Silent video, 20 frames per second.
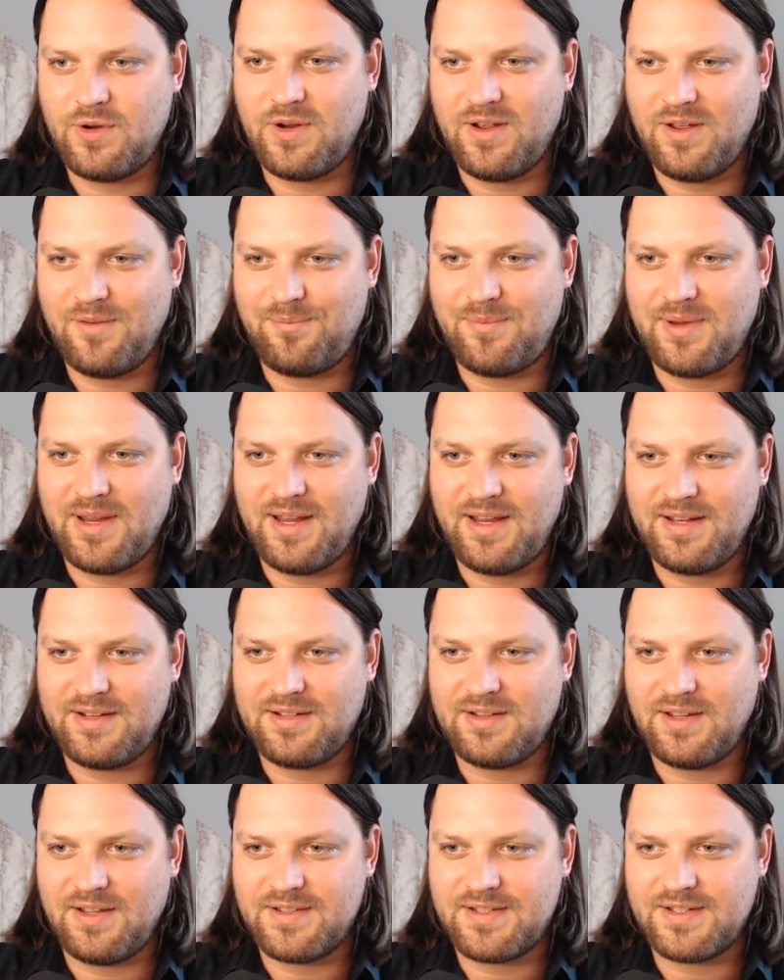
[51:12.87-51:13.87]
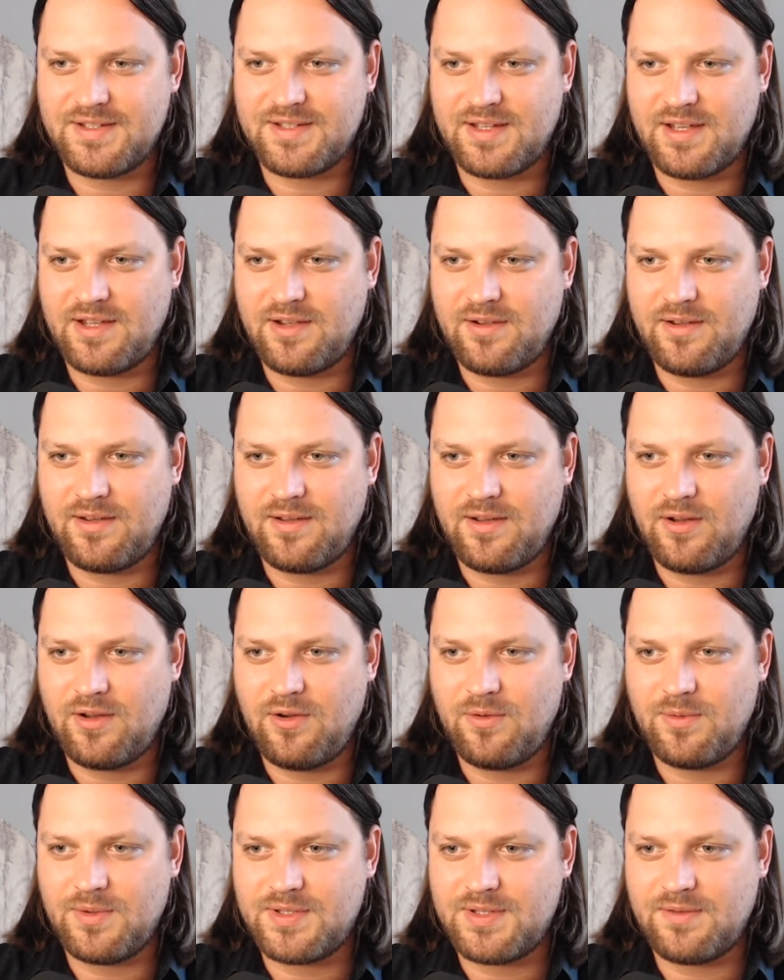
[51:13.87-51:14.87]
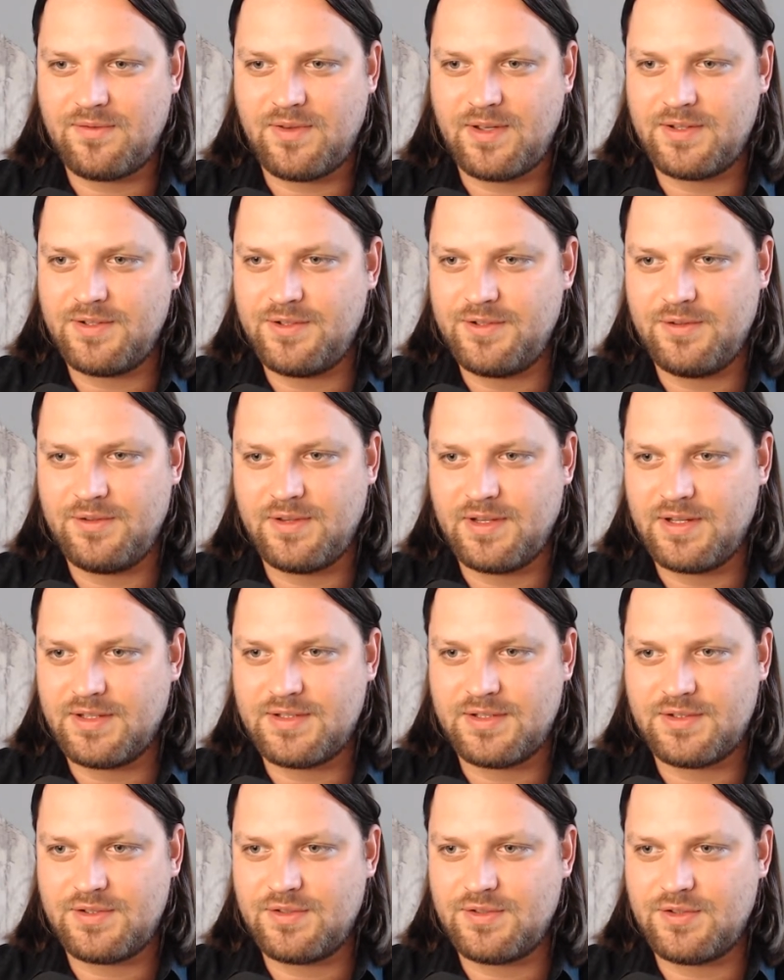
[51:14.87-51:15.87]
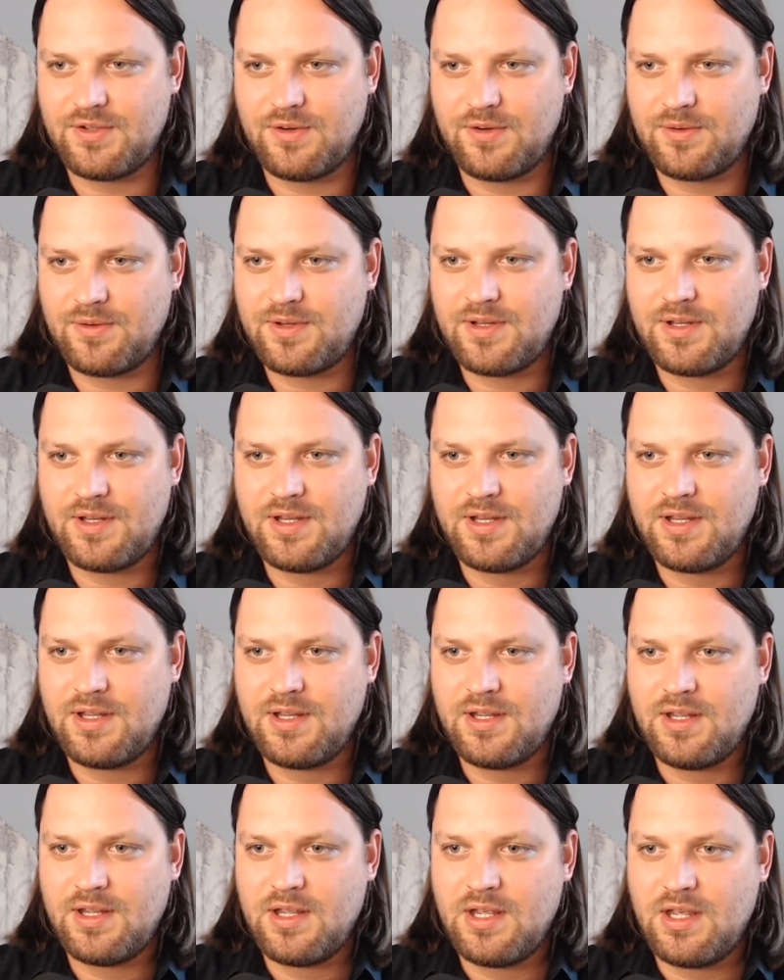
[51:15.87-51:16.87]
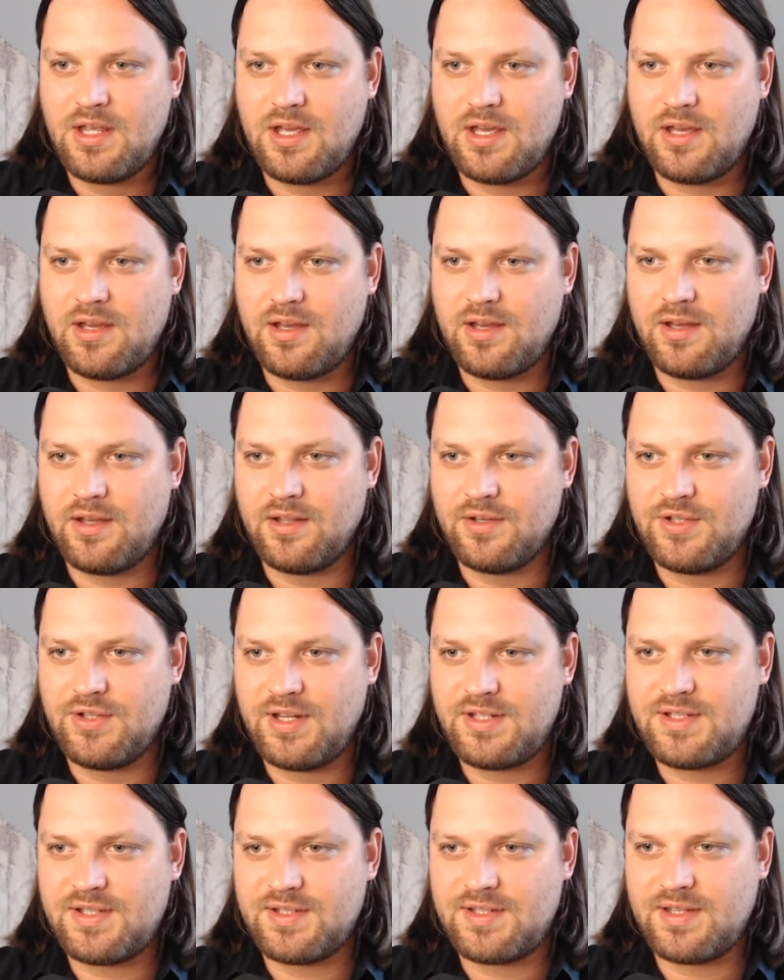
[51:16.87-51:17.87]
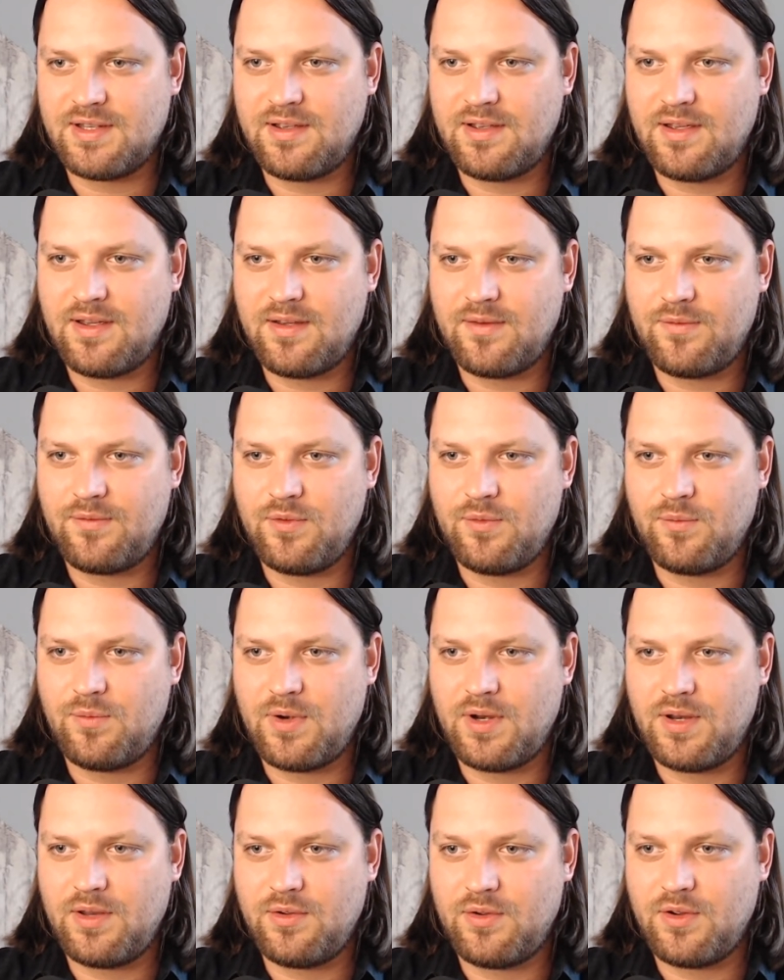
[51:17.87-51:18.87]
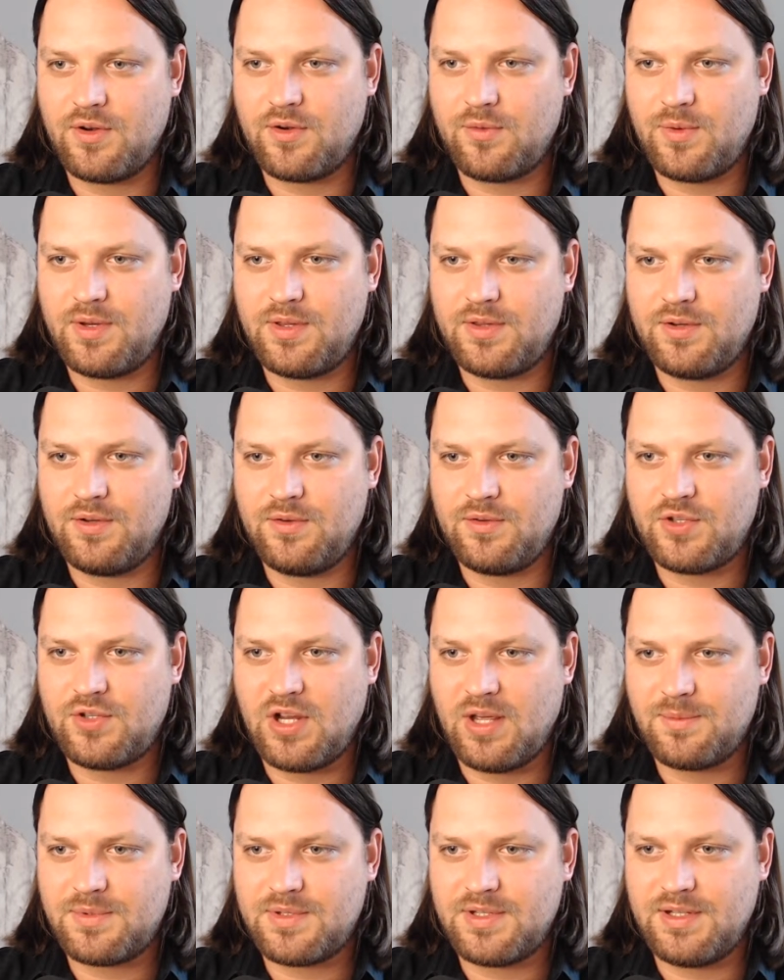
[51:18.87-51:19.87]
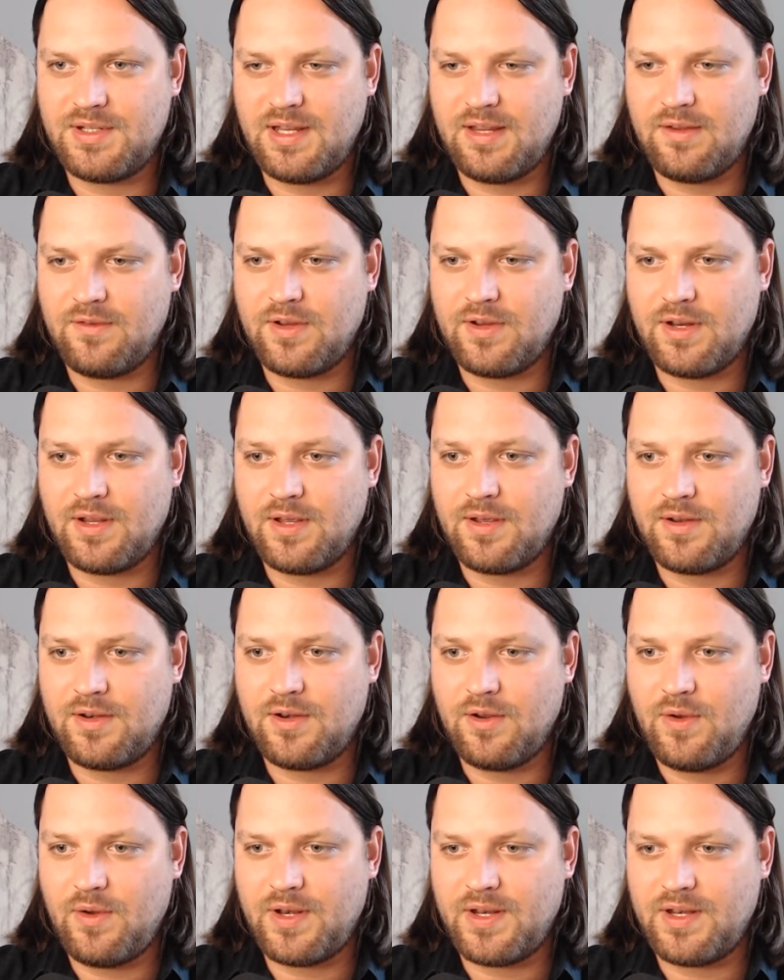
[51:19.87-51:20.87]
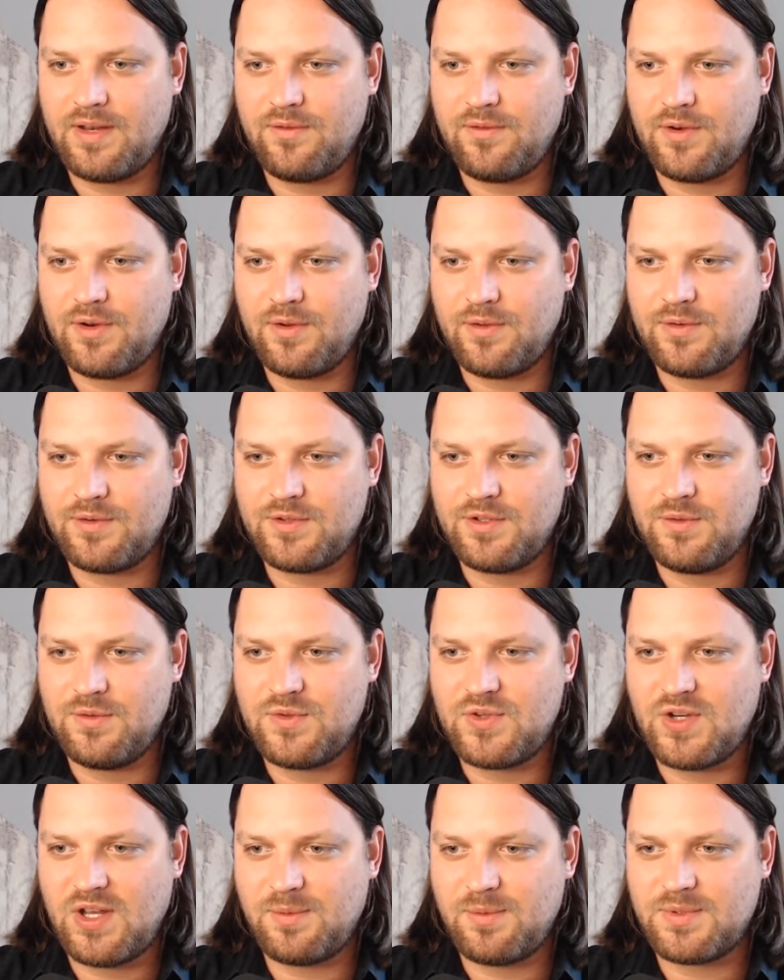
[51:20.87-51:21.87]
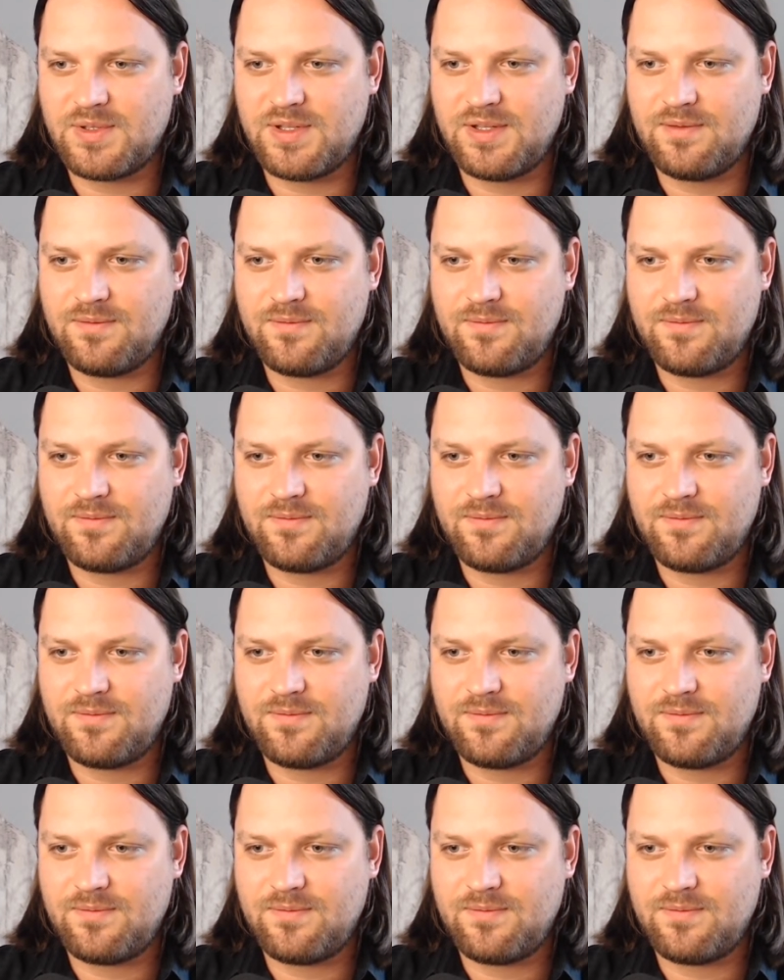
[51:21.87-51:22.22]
Unpaid. Clayton says, I always have had to do that. It's such a joke. Jake says, have you read, you're going to read the new Chomsky, David? No, I didn't even know there's new Chomsky.